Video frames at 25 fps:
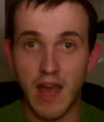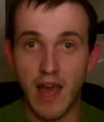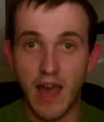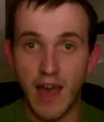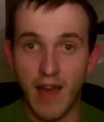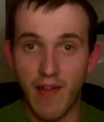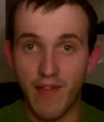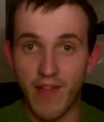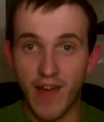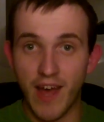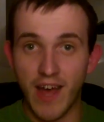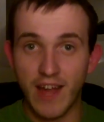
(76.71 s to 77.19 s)

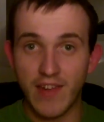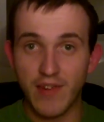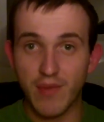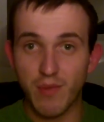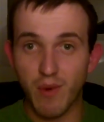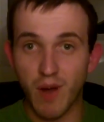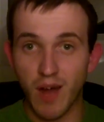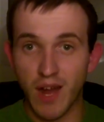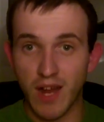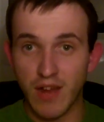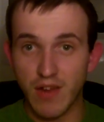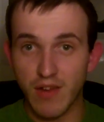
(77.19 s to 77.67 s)
and that's
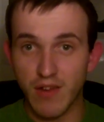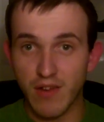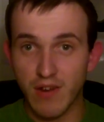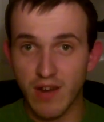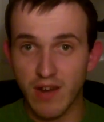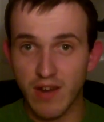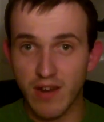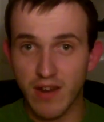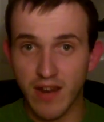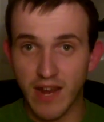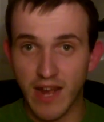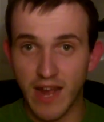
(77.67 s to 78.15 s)
why you
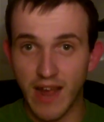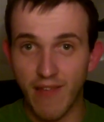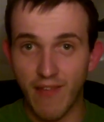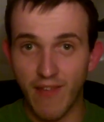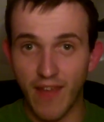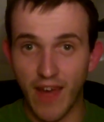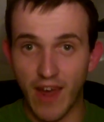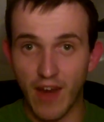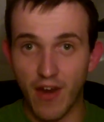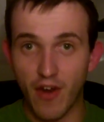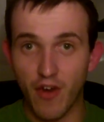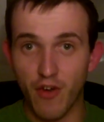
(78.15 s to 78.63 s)
need to get
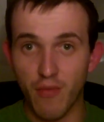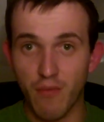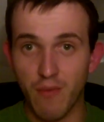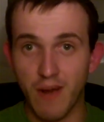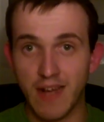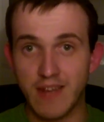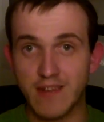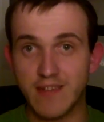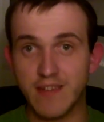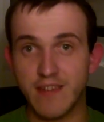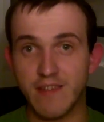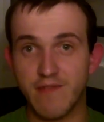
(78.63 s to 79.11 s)
that home
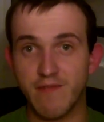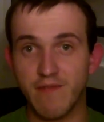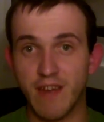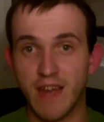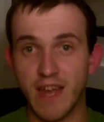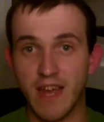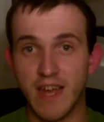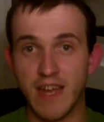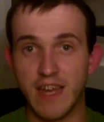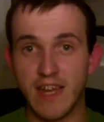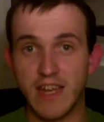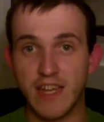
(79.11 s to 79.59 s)
ice
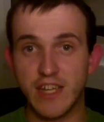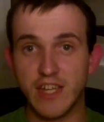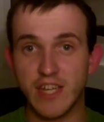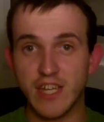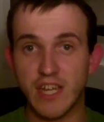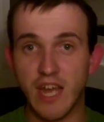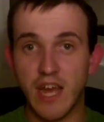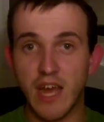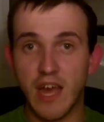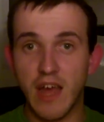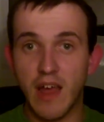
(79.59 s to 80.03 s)
advantage.